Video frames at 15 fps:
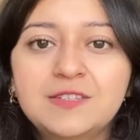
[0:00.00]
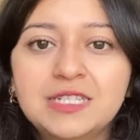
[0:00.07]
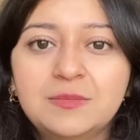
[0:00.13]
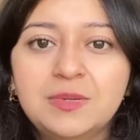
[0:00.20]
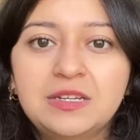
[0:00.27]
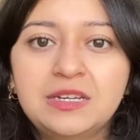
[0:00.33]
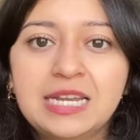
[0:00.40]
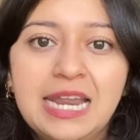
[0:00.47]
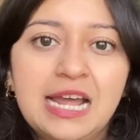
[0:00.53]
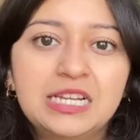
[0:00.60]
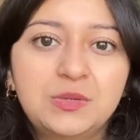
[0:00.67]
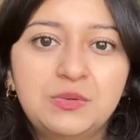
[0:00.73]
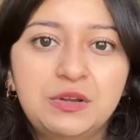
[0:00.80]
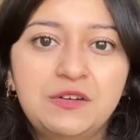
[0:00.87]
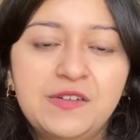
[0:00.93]
to be connected
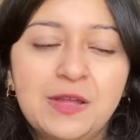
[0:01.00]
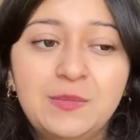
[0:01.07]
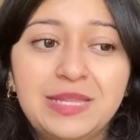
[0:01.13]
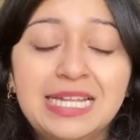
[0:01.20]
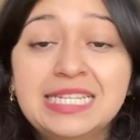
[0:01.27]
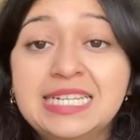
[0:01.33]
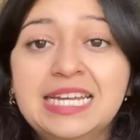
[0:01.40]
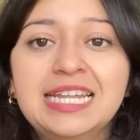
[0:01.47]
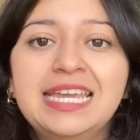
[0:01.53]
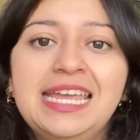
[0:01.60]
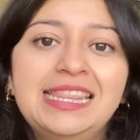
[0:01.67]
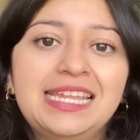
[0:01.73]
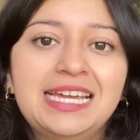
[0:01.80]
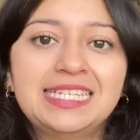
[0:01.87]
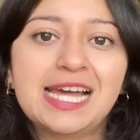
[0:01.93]
with your family and
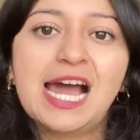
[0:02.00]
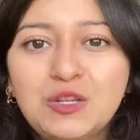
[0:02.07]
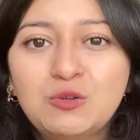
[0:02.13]
dedicate that time.